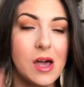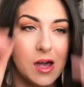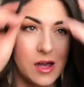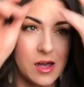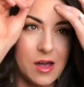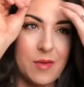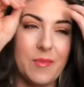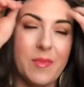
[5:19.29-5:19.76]

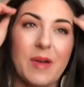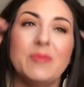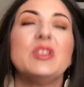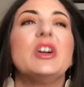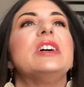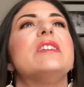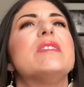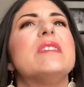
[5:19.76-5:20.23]
I'm
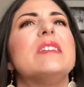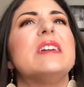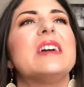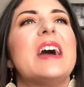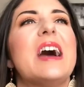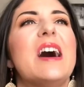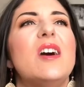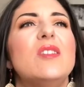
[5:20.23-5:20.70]
trying to
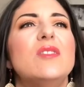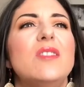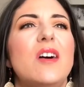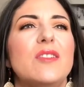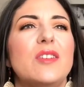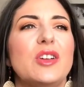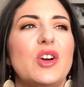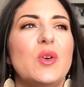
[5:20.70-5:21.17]
think how
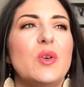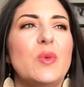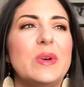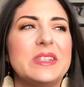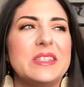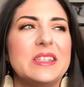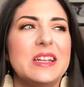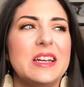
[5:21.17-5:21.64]
long ago it
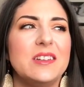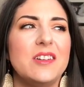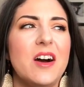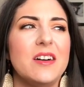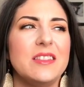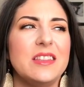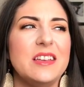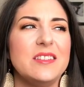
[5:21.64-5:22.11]
was that I
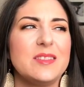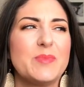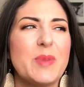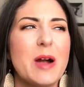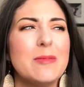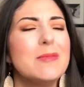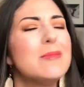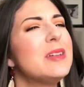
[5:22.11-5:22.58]
got these.
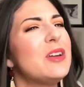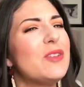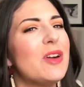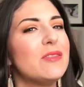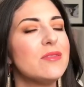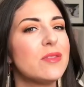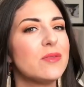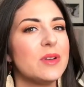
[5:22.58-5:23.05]
Probably
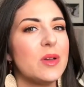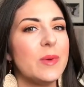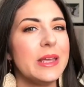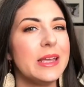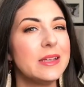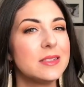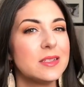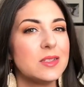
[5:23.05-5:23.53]
around 3
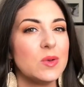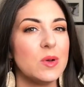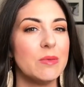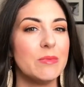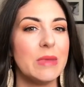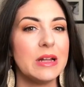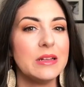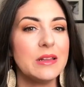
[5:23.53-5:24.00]
weeks to
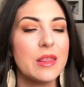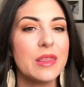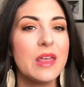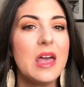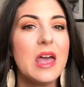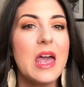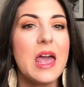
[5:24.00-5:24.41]
a month.